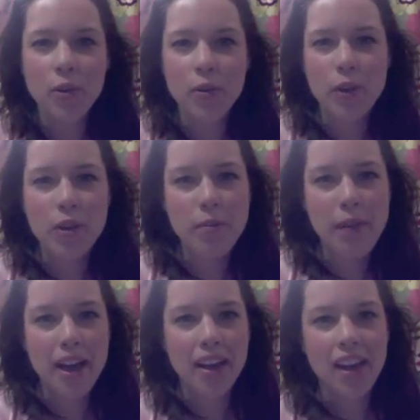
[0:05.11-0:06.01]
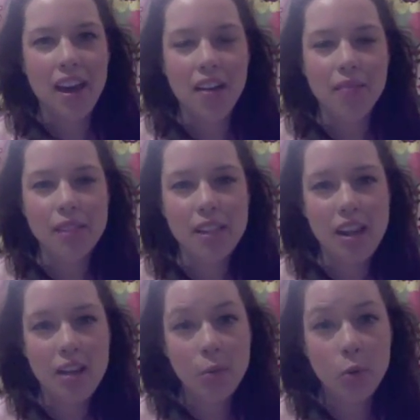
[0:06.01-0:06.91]
welcome back.
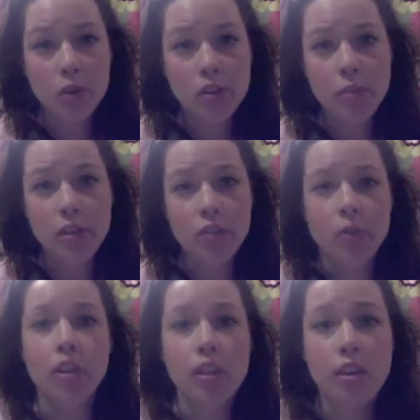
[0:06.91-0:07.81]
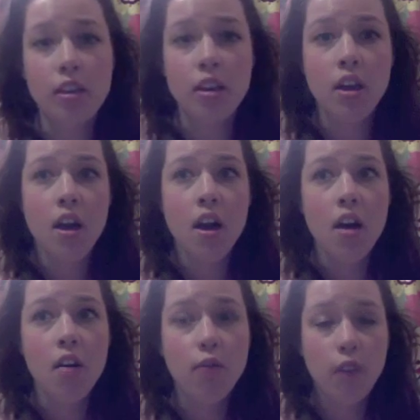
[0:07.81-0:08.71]
Today I'm going to be doing the
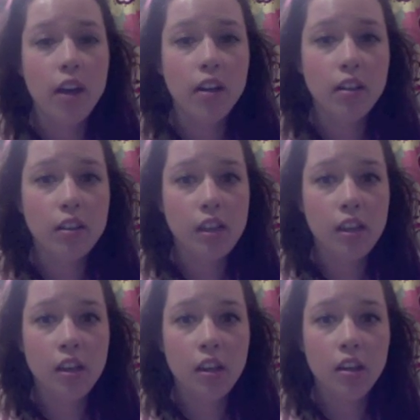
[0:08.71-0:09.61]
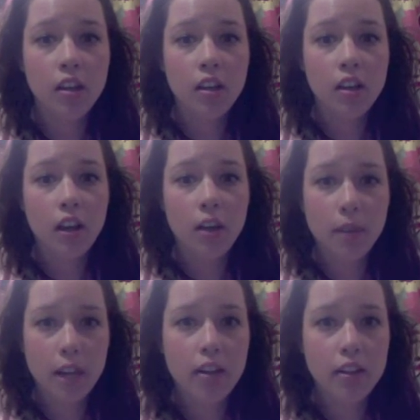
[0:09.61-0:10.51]
finally, I'm
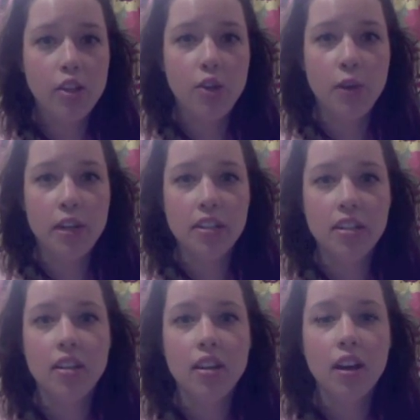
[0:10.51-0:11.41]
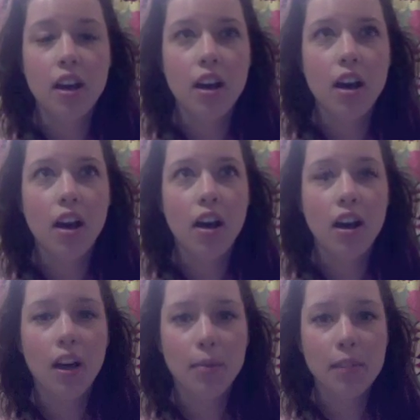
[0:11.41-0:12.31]
getting to it,
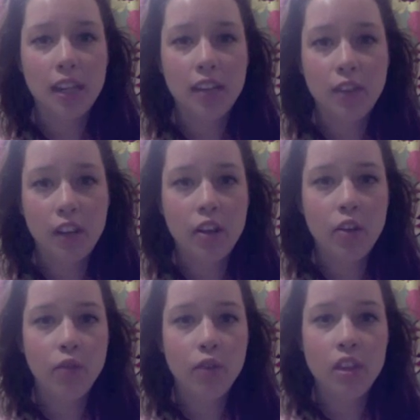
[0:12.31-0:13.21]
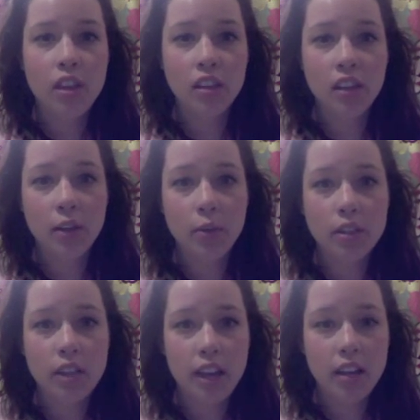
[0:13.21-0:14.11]
updated video for the
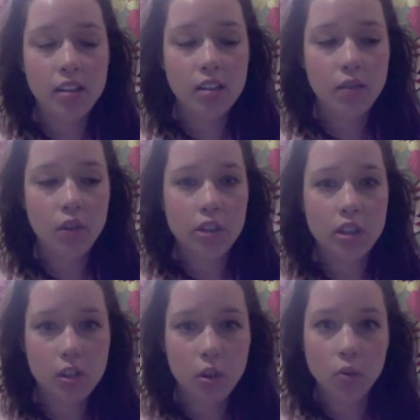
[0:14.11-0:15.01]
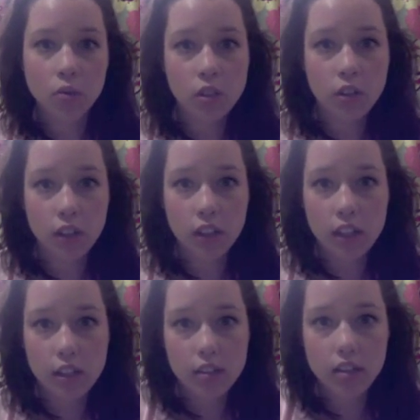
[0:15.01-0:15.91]
Liquitex versus golden
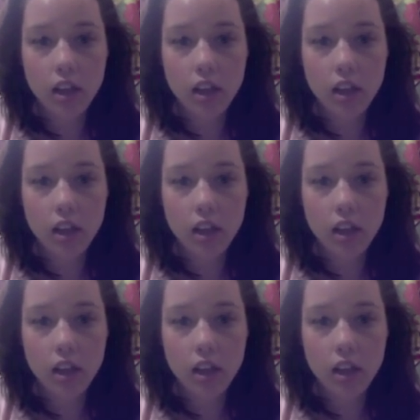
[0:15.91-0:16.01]
acrylics.